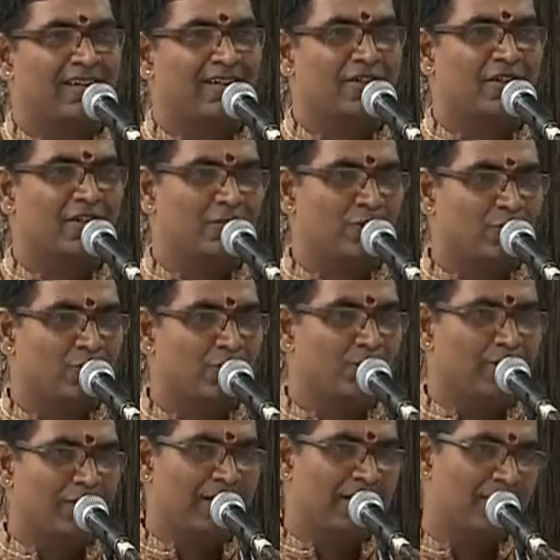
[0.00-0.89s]
You can
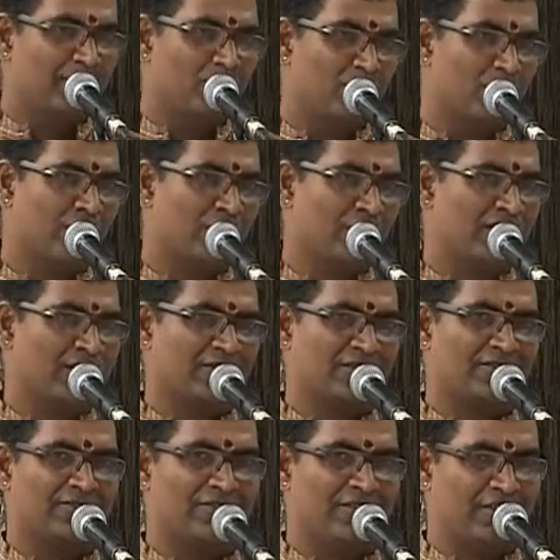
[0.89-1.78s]
do many
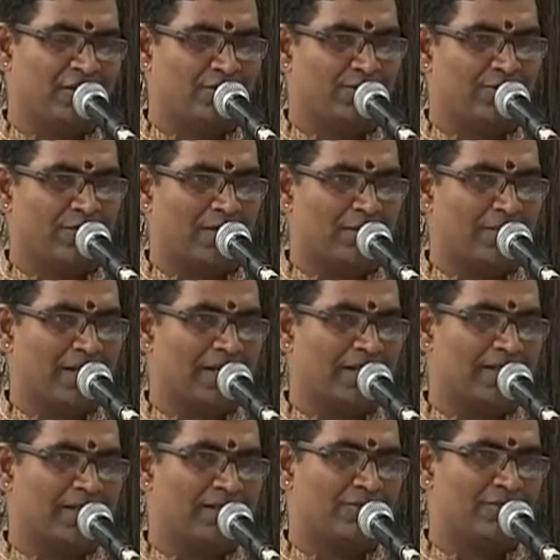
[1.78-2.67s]
Moharas with this
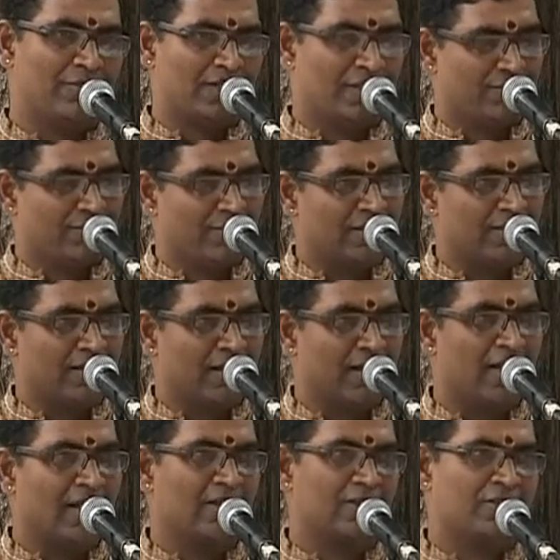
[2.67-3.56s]
format for different
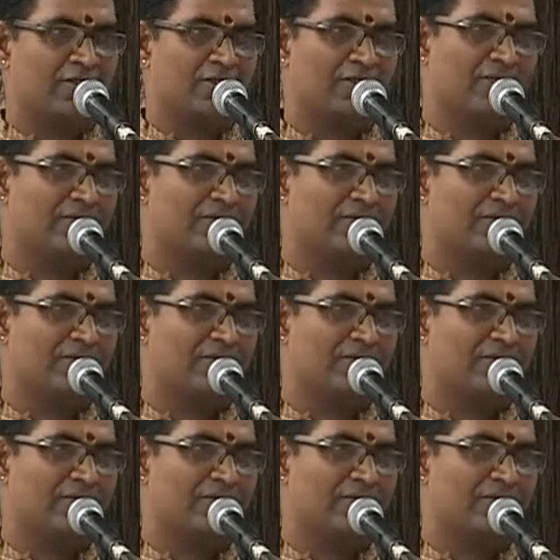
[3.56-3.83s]
talas.